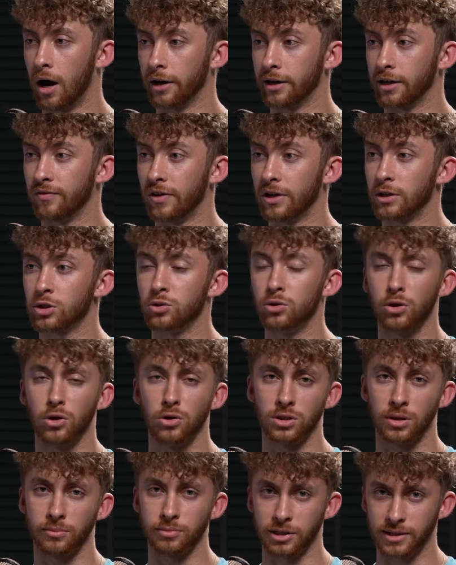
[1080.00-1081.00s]
Right. Conventional
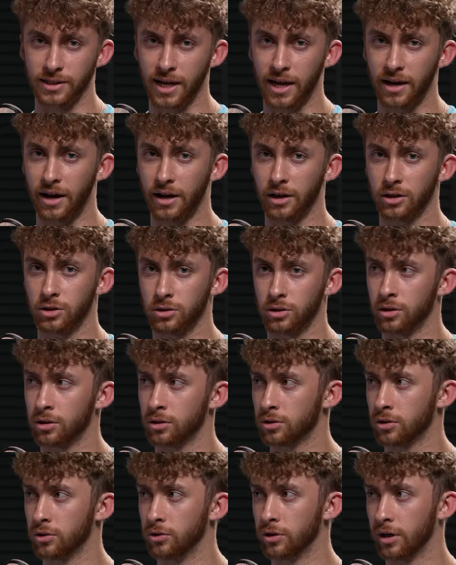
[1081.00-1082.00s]
goes up to 10 actually,
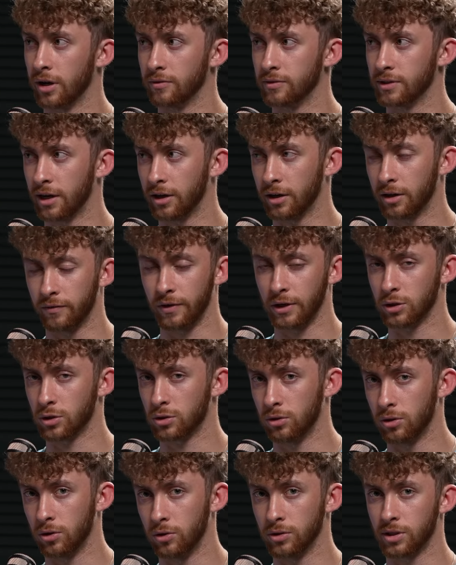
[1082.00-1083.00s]
so you can have 10
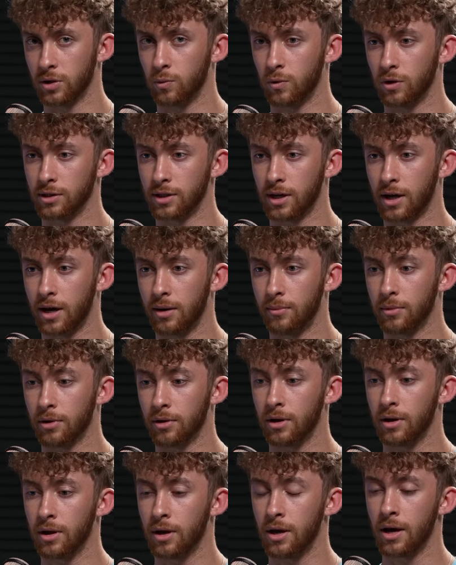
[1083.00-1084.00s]
conventional loans at one time.
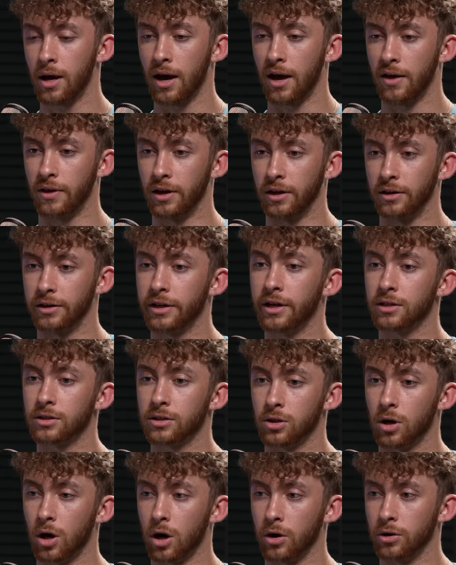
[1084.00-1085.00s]
And then
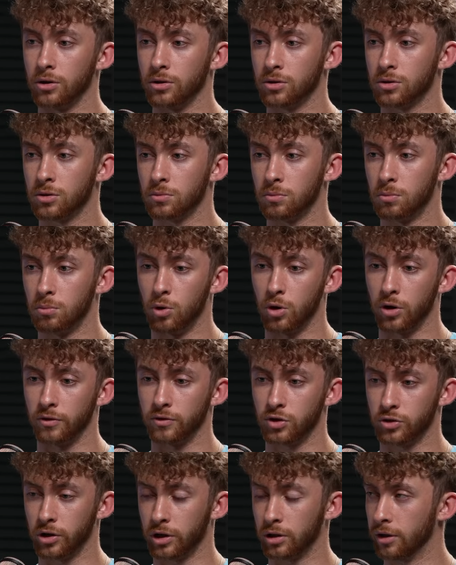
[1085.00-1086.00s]
DSCR is more of
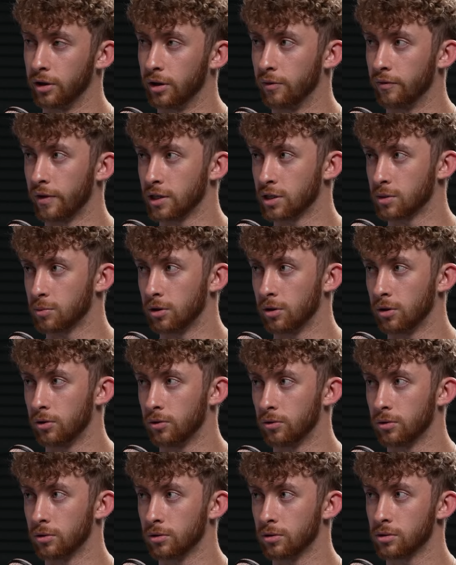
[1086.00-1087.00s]
strictly an investment
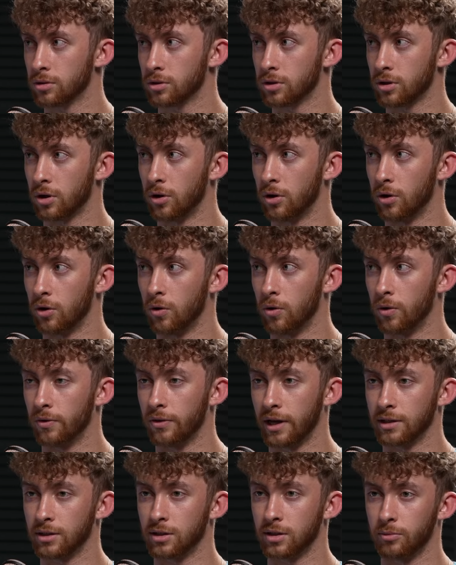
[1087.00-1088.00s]
loan. So
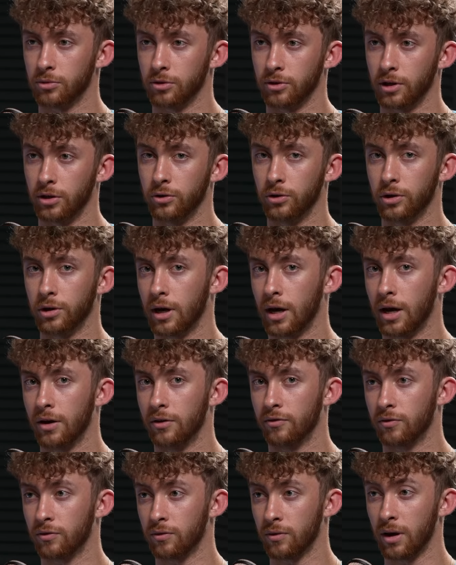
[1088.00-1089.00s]
that's something that you can
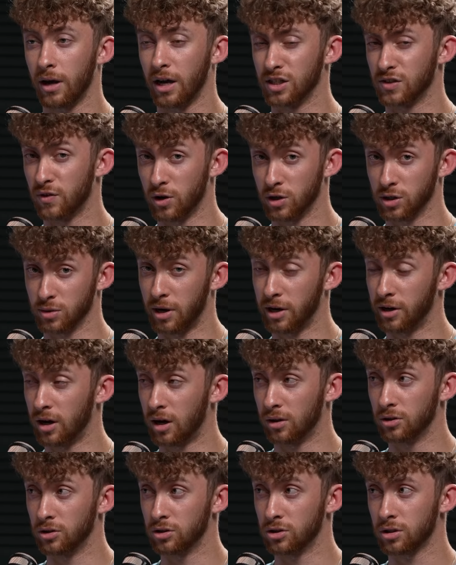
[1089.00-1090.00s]
have, as far as my
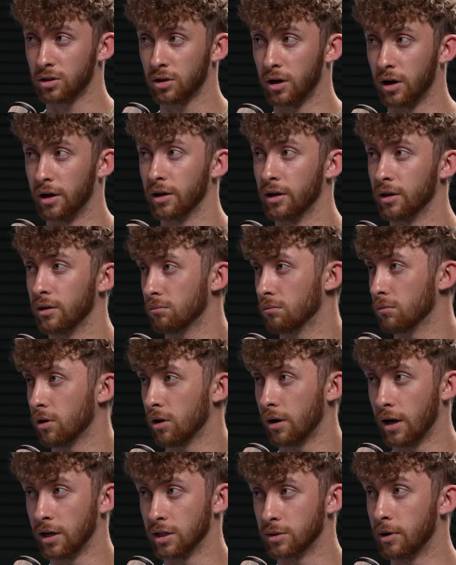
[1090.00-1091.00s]
knowledge,
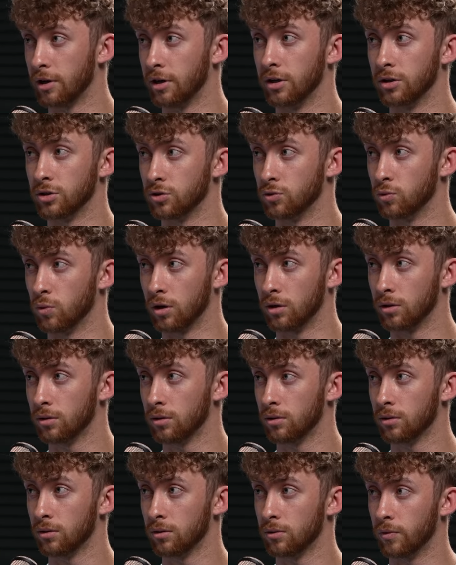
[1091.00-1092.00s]
as many as you want
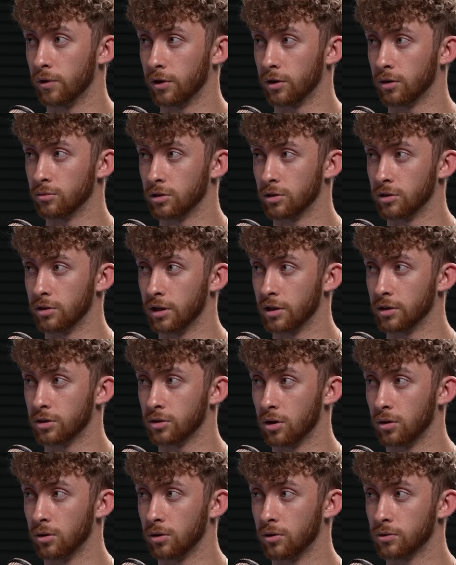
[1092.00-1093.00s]
when it comes to
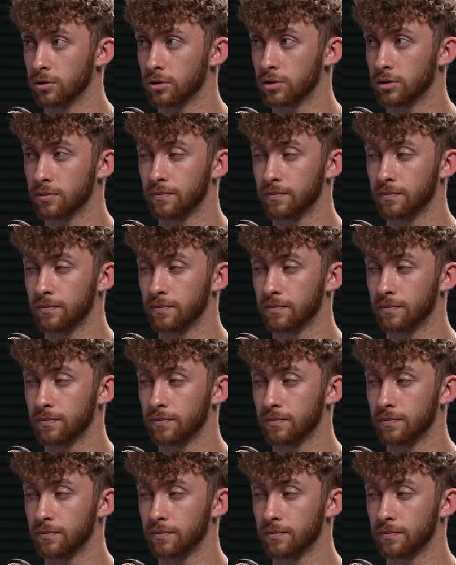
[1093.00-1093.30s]
DSCR loans.